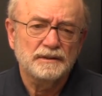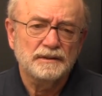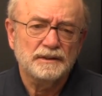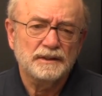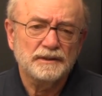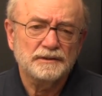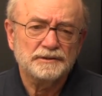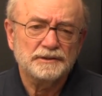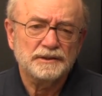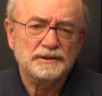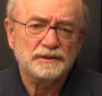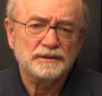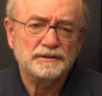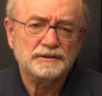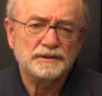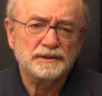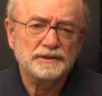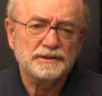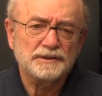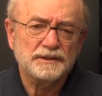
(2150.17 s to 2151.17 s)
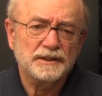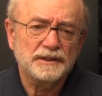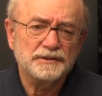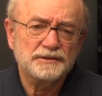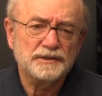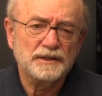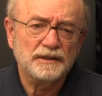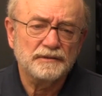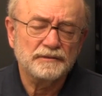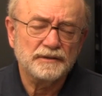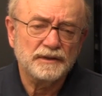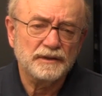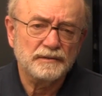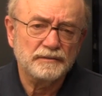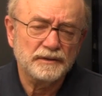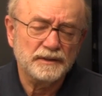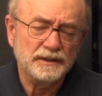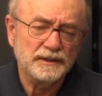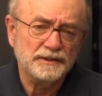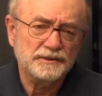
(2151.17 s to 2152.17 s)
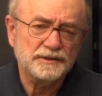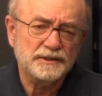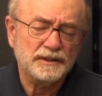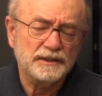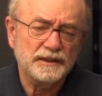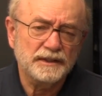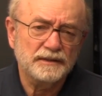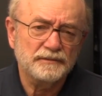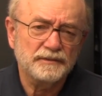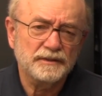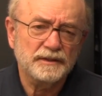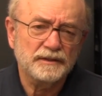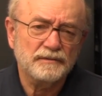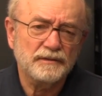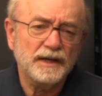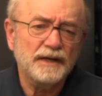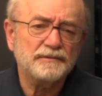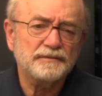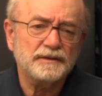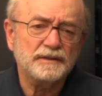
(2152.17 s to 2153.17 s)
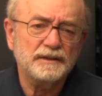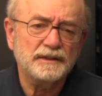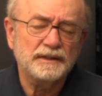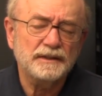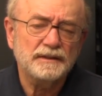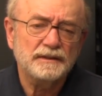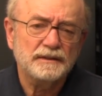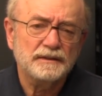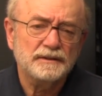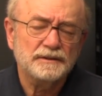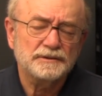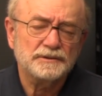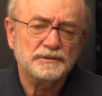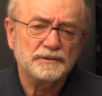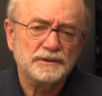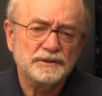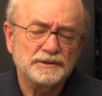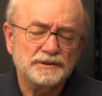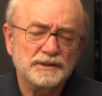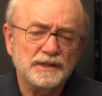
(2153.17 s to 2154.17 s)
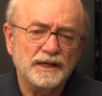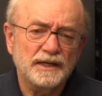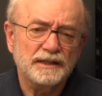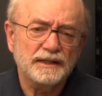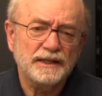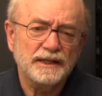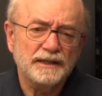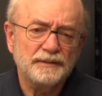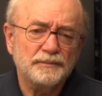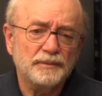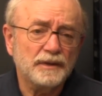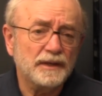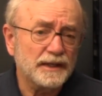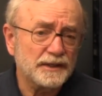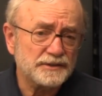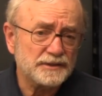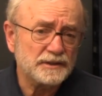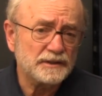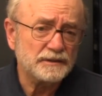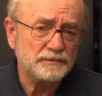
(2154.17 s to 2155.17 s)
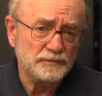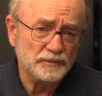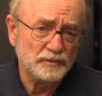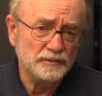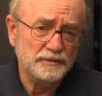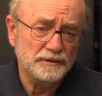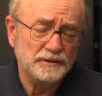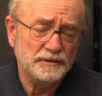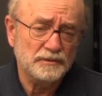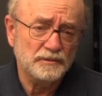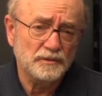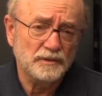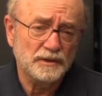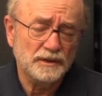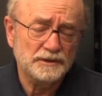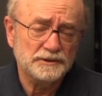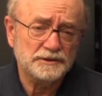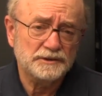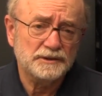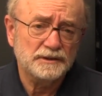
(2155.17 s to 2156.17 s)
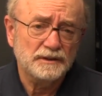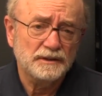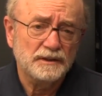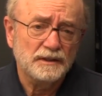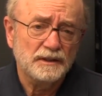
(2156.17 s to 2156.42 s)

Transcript: Now, Schindler's List is done very realistically and very graphically, so it is not a pleasant movie to watch,